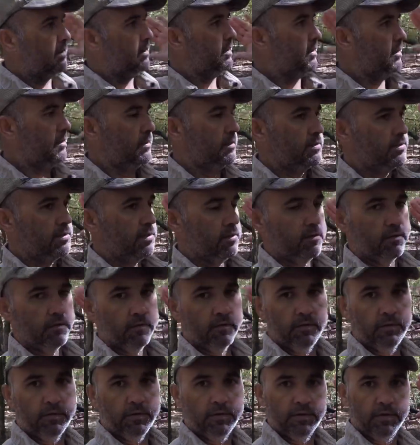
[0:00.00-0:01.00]
So
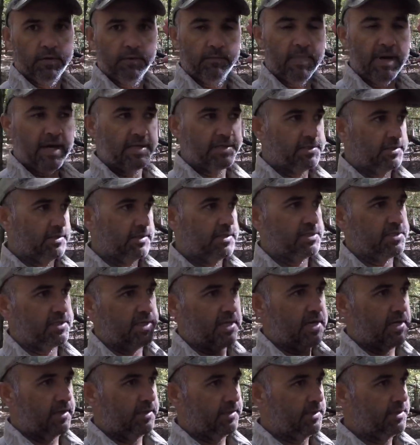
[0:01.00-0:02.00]
imagine this
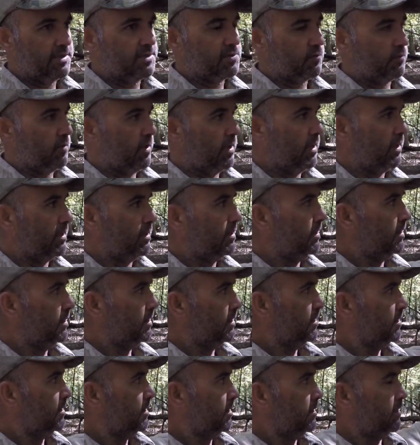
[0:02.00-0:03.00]
line this way.
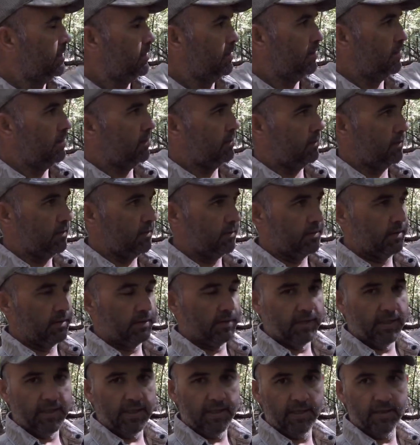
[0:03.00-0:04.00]
The
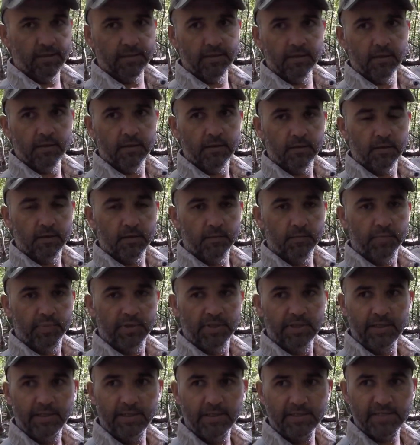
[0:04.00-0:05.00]
land
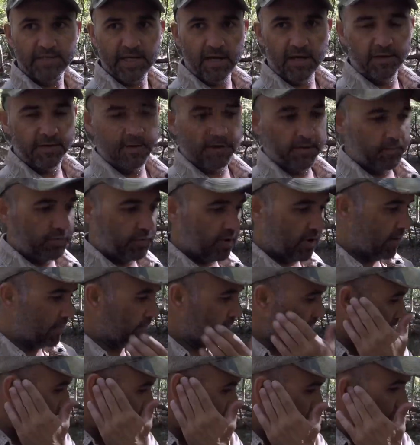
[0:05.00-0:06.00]
completely south of the
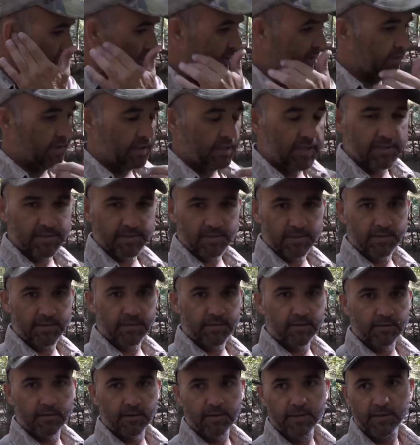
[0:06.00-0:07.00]
property is a
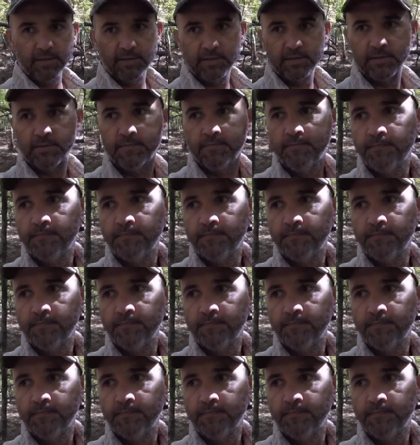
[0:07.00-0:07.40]
deer lease.